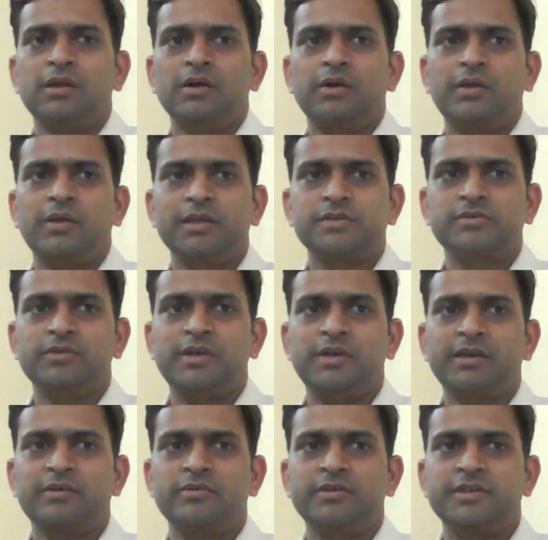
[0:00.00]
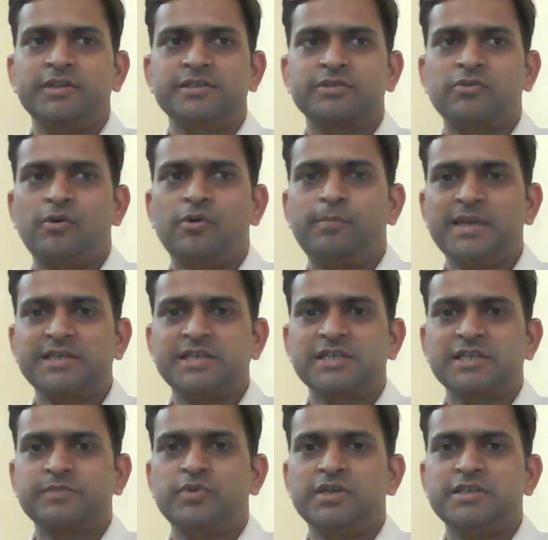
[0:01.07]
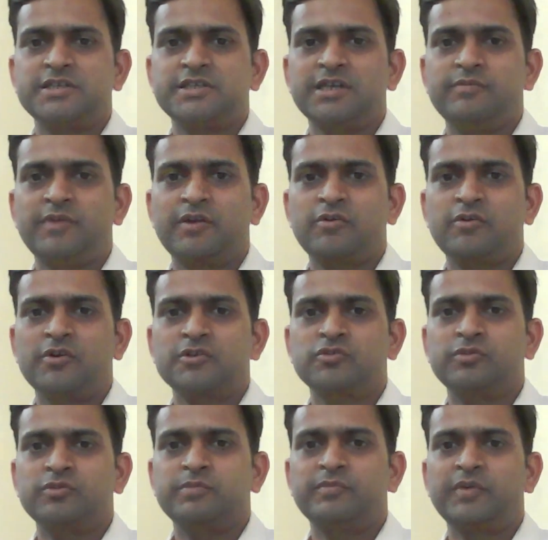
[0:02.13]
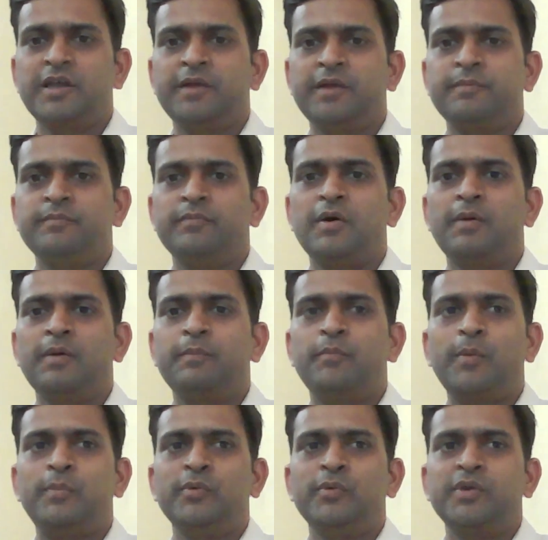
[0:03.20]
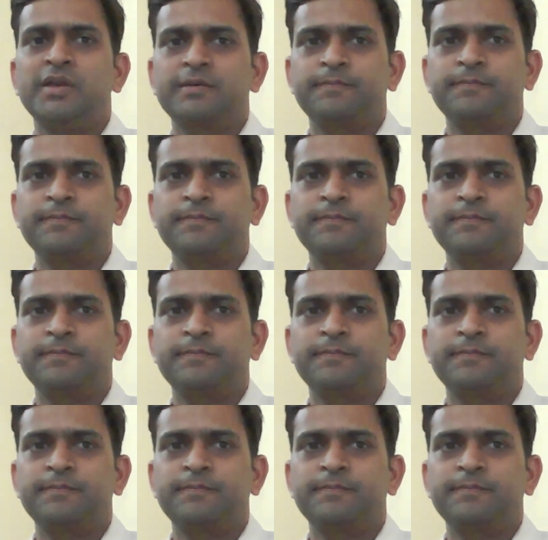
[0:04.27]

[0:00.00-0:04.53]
Okay, so later on this complex exponential were also became popular